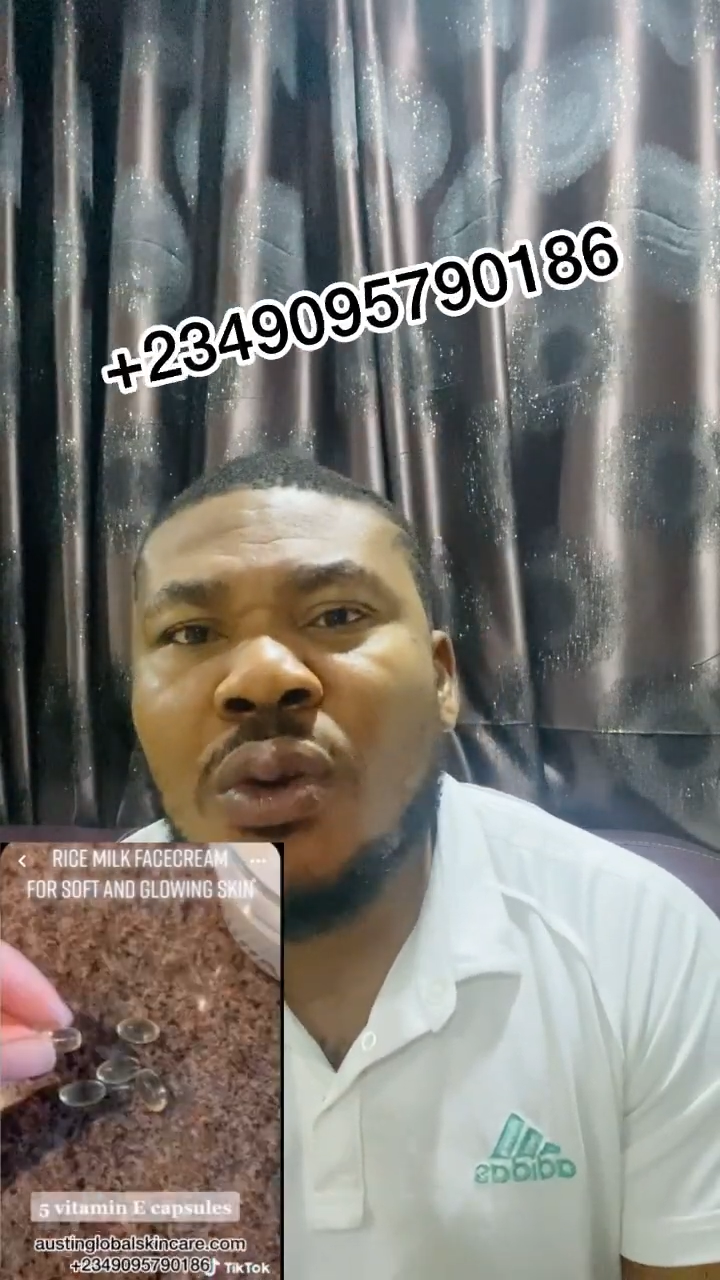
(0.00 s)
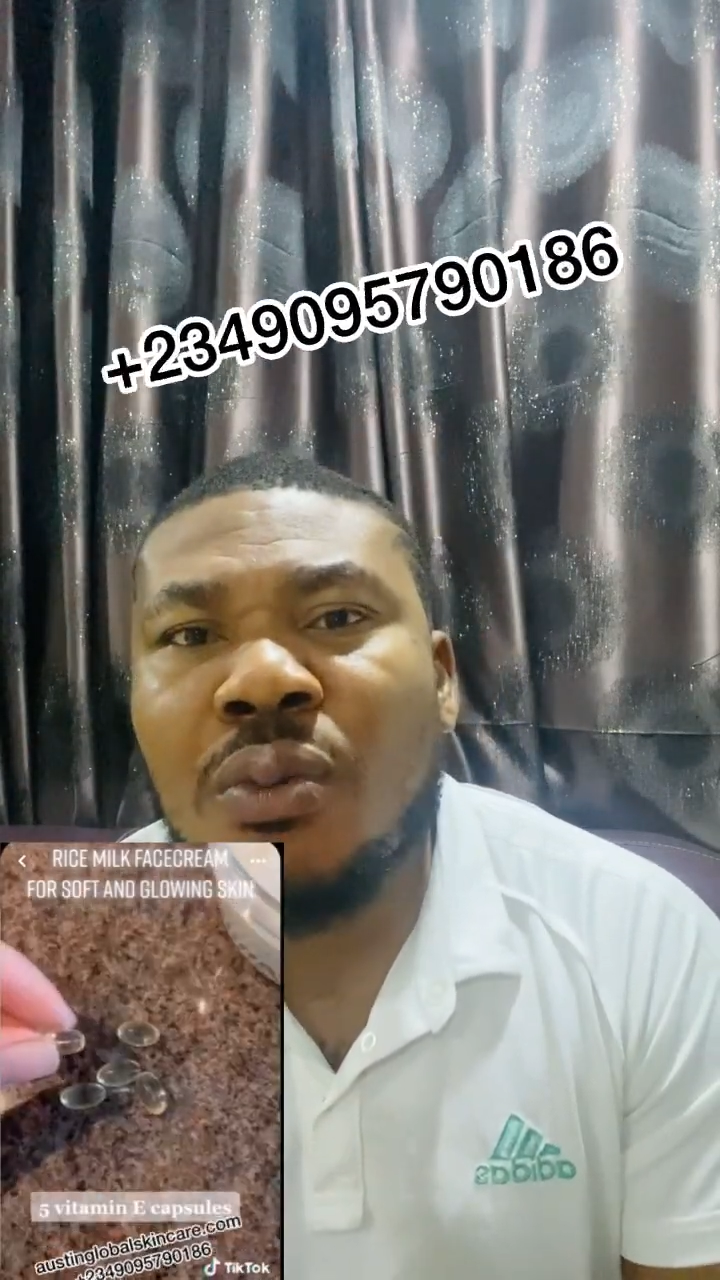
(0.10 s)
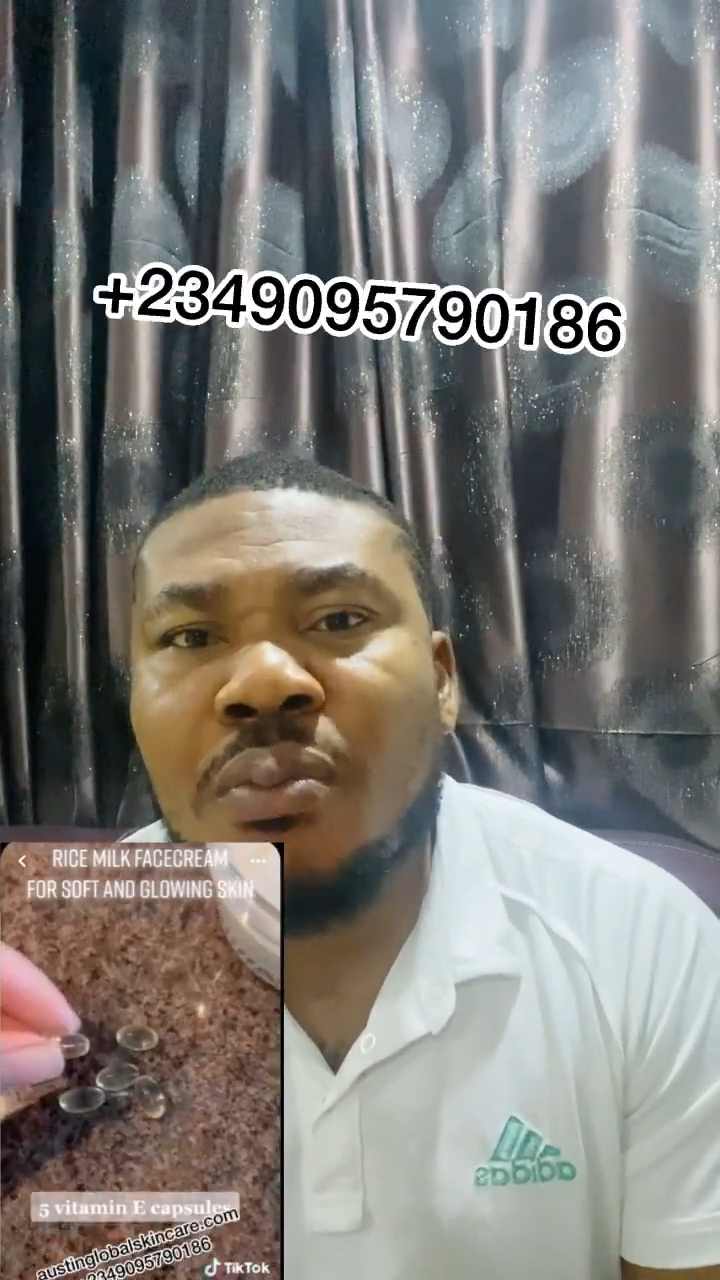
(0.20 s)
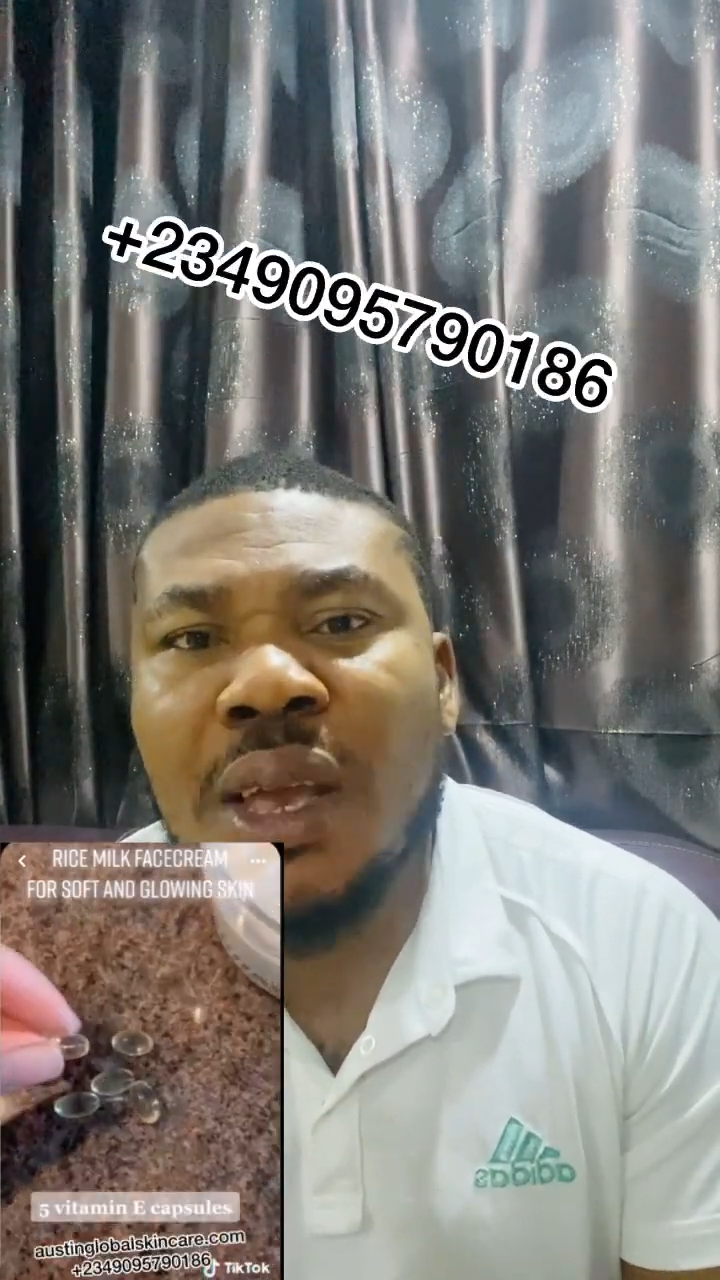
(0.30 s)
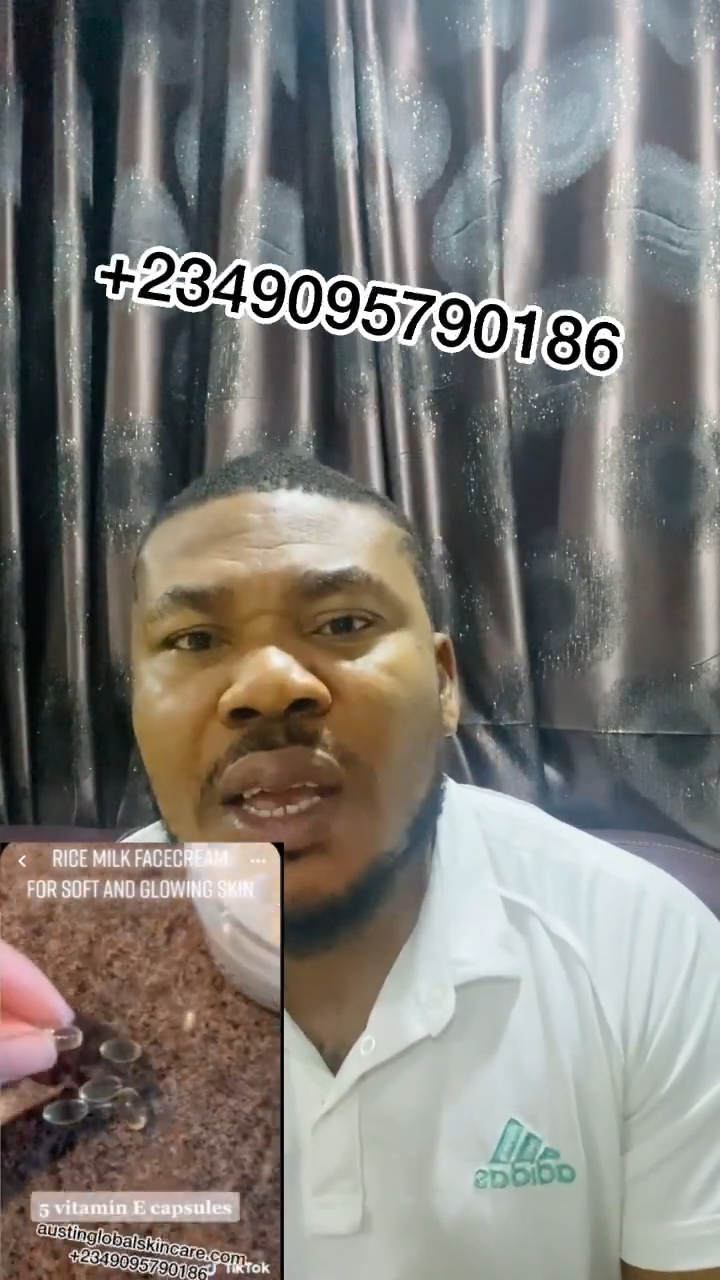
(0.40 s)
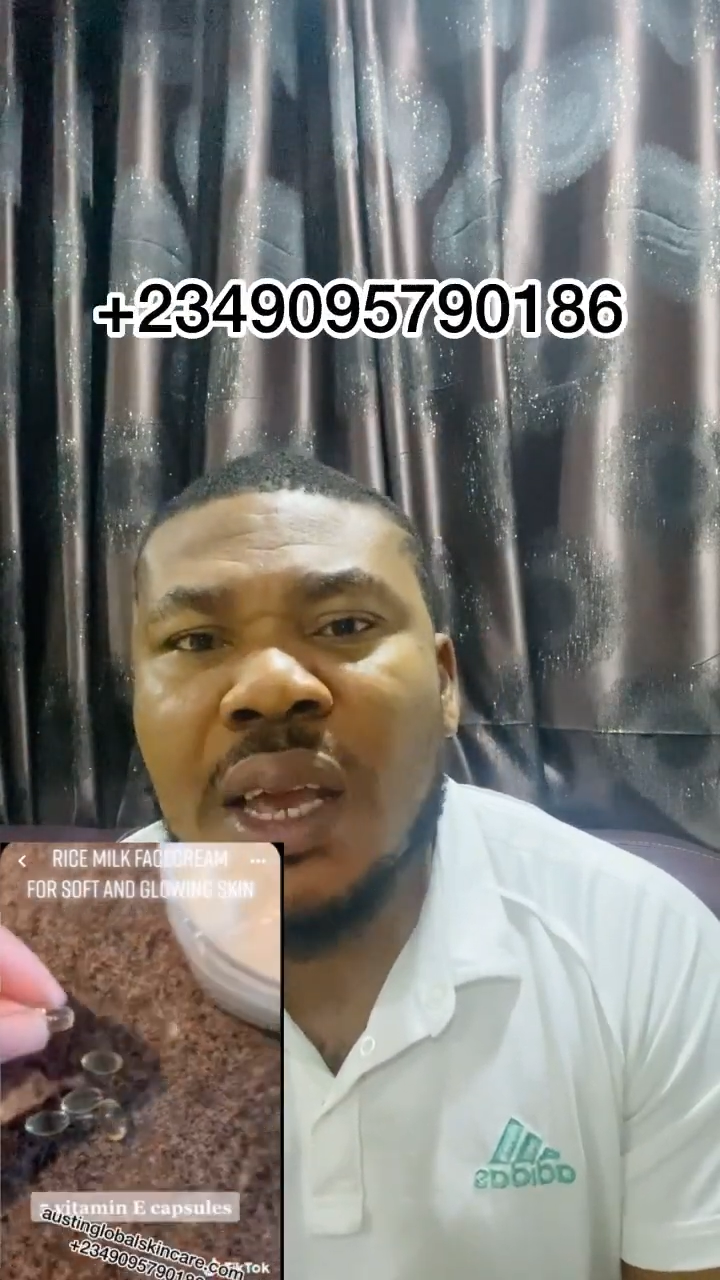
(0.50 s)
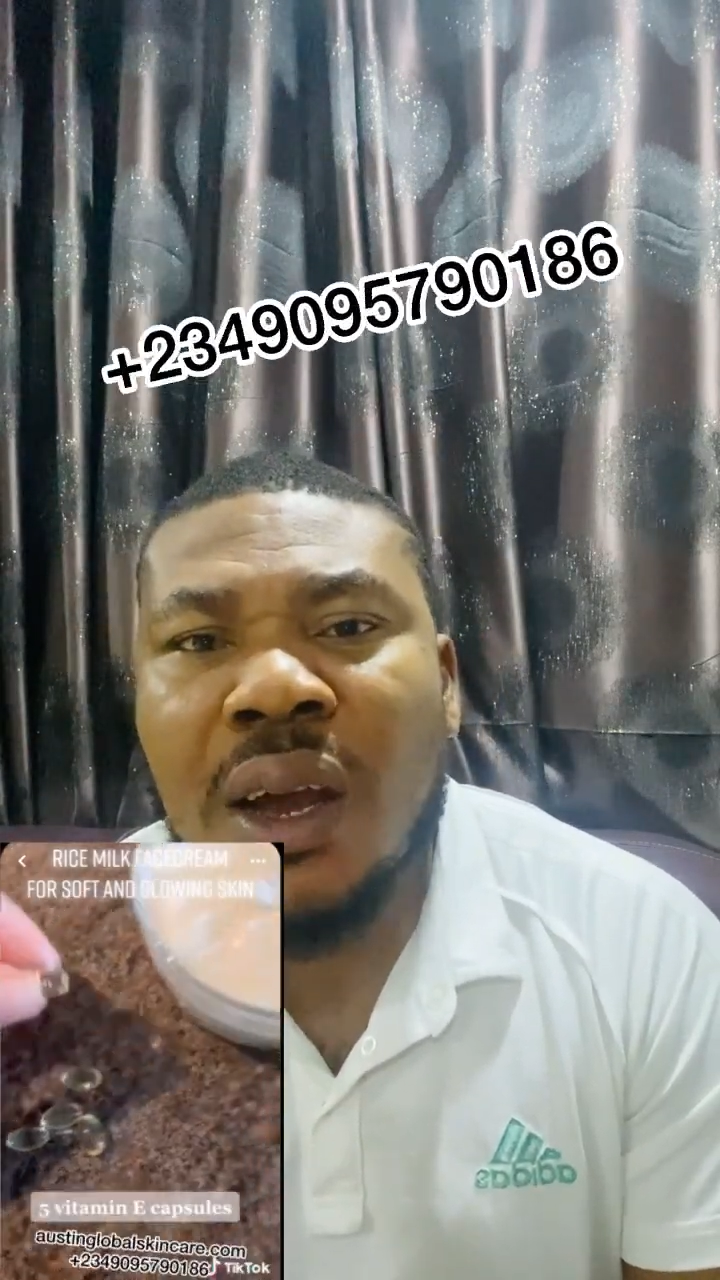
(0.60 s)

make